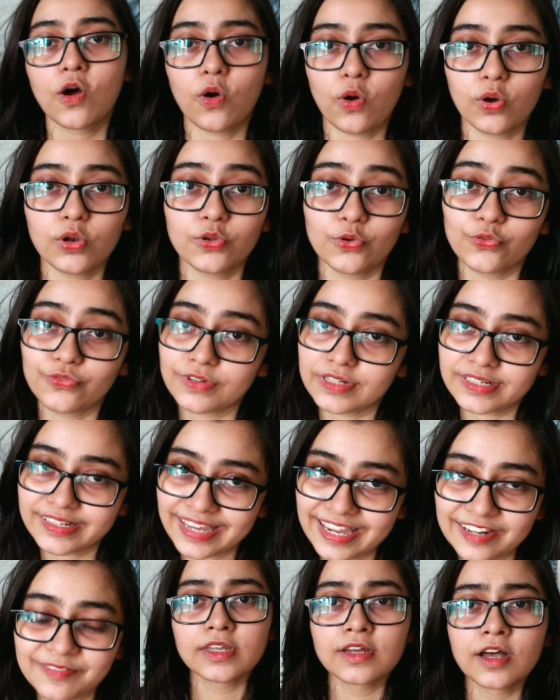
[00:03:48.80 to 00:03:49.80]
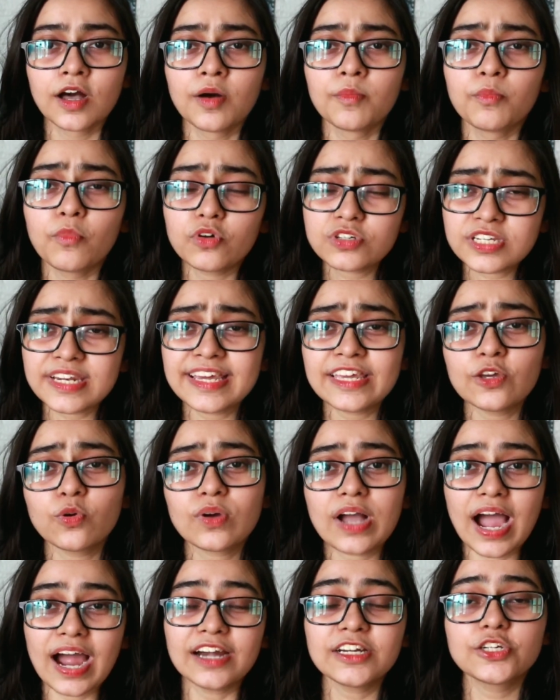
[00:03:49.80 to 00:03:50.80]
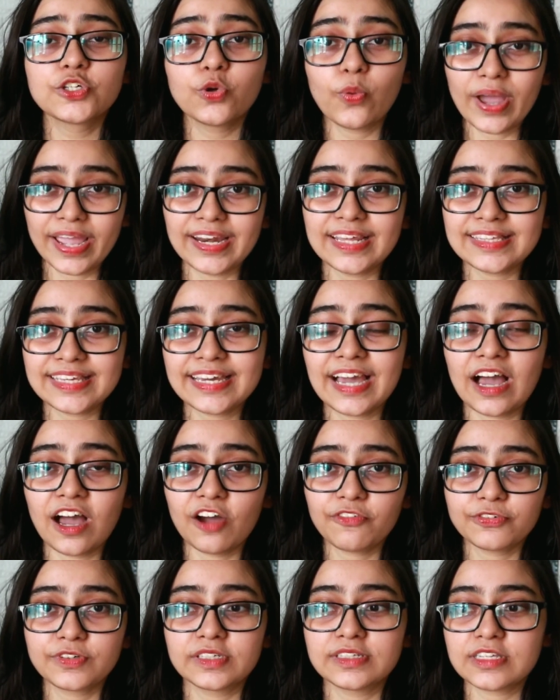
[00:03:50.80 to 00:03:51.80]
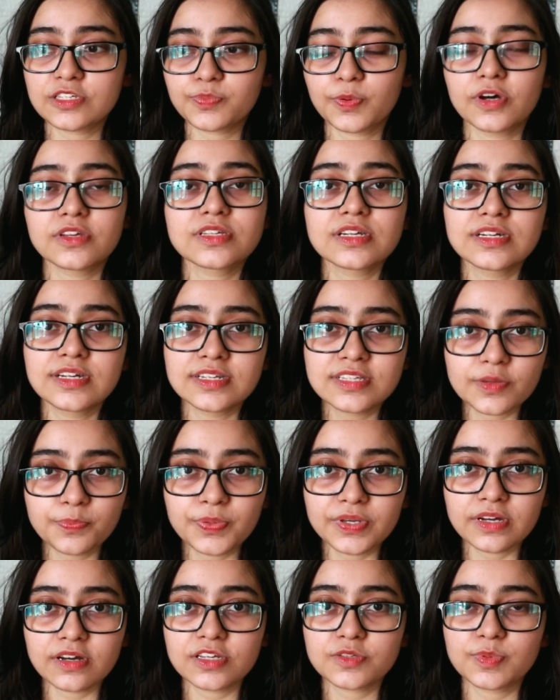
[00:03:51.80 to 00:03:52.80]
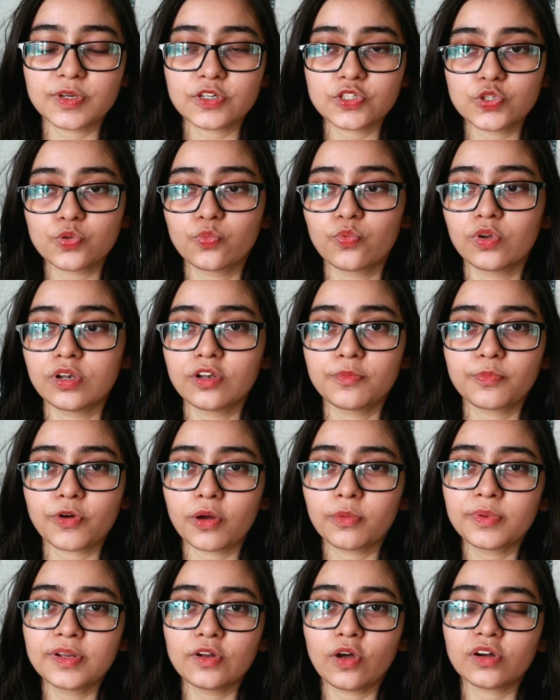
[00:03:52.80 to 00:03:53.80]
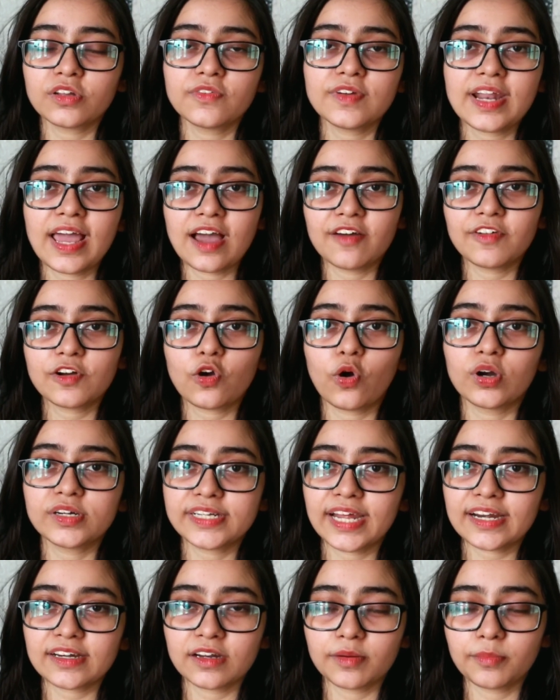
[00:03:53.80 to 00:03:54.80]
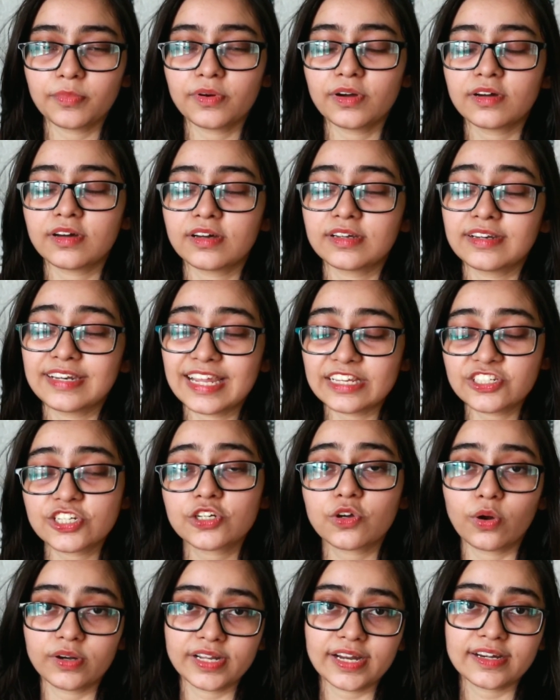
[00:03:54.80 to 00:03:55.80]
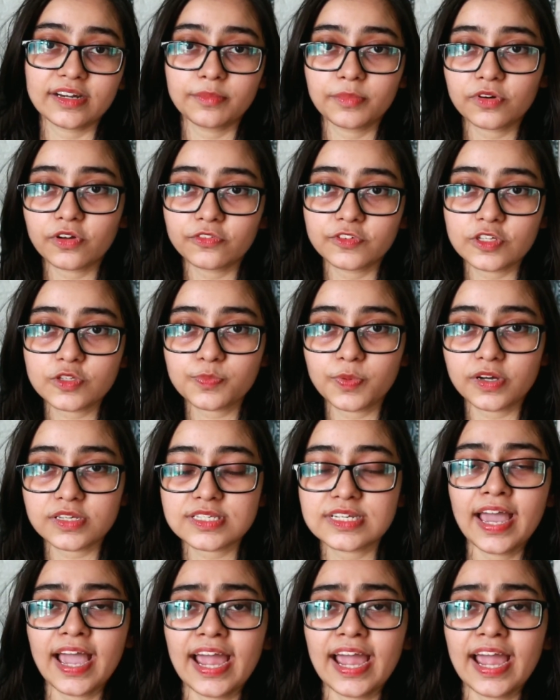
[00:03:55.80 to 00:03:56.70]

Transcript: all over again. Mostly you can't do anything after this person disappears because you will probably not even have a contact number, a legit contact number of this person.